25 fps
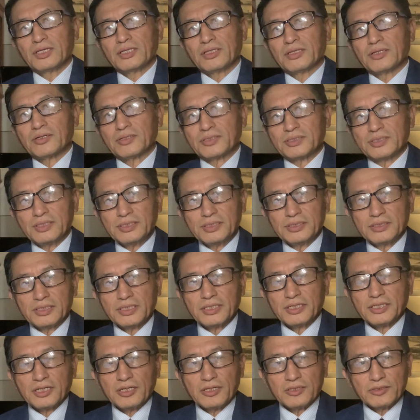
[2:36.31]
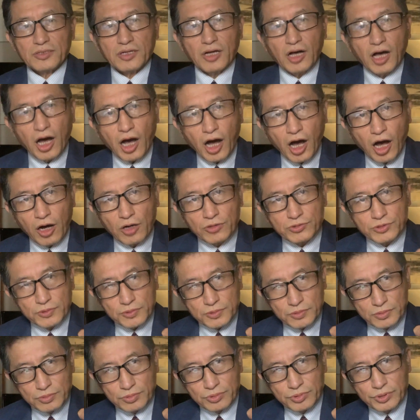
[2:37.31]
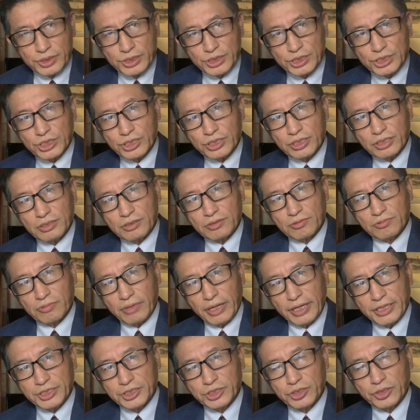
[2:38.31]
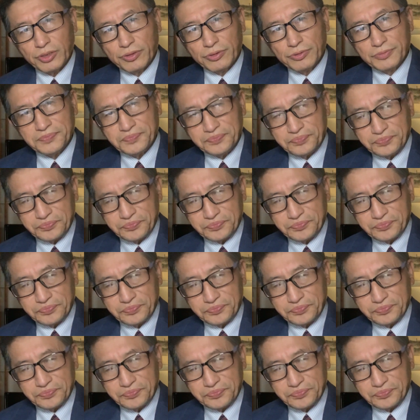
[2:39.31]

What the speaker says: There's this thing called outreach ratio.